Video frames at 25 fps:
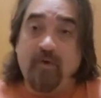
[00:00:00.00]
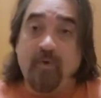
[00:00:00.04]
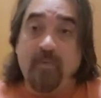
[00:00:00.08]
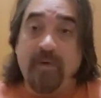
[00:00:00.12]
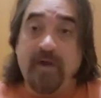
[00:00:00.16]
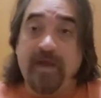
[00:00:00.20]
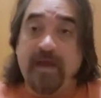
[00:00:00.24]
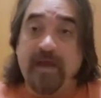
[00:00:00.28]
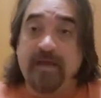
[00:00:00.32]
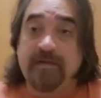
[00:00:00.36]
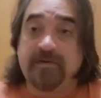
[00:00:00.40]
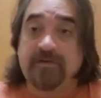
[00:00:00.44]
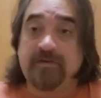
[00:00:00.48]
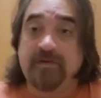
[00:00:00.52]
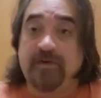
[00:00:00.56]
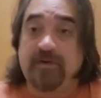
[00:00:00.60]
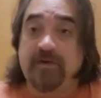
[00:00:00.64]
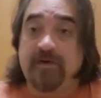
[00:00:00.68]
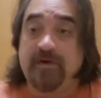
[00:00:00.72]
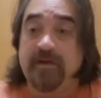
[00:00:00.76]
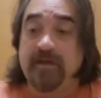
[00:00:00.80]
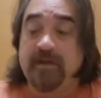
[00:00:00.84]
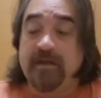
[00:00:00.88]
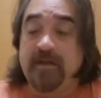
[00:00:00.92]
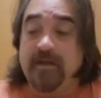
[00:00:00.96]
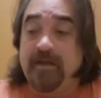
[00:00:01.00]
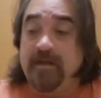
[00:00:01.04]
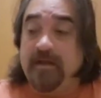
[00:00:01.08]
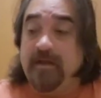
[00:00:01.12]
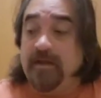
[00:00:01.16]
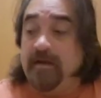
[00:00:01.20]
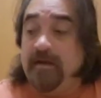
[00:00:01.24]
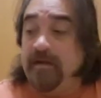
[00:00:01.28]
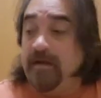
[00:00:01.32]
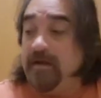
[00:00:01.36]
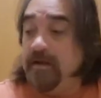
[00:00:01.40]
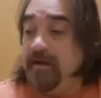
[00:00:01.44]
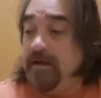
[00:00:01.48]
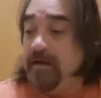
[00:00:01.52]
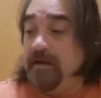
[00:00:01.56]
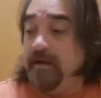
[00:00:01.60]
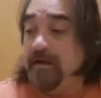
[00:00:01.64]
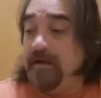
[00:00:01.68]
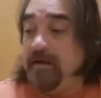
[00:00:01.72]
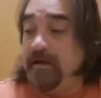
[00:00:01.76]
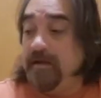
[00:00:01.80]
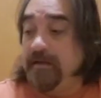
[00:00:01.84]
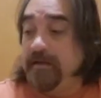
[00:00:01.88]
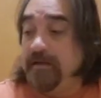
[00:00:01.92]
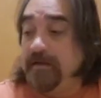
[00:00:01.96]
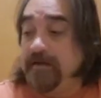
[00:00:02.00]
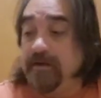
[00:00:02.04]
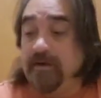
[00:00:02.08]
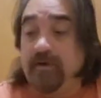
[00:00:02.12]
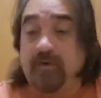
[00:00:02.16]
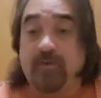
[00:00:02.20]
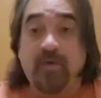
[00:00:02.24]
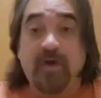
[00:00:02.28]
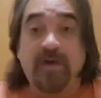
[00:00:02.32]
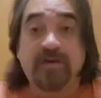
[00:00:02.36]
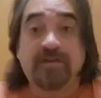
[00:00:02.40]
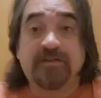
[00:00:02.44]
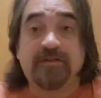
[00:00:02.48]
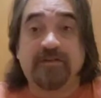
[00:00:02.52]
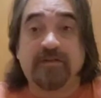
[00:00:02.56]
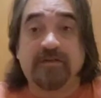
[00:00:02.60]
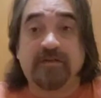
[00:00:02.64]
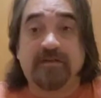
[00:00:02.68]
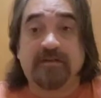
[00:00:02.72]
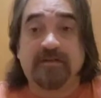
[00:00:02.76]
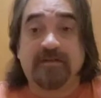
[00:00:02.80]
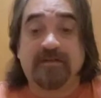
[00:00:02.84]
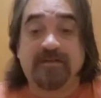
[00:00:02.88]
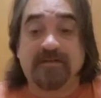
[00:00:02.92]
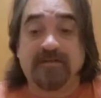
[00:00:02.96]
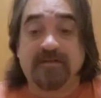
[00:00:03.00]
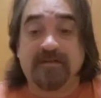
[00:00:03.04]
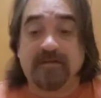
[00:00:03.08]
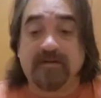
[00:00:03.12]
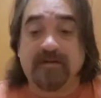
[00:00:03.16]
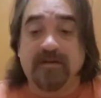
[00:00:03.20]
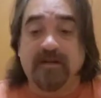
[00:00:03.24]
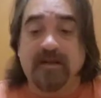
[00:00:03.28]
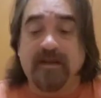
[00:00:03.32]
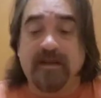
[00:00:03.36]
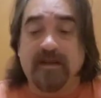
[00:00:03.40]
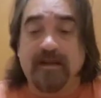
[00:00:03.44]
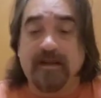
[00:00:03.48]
I hope I answered your questions.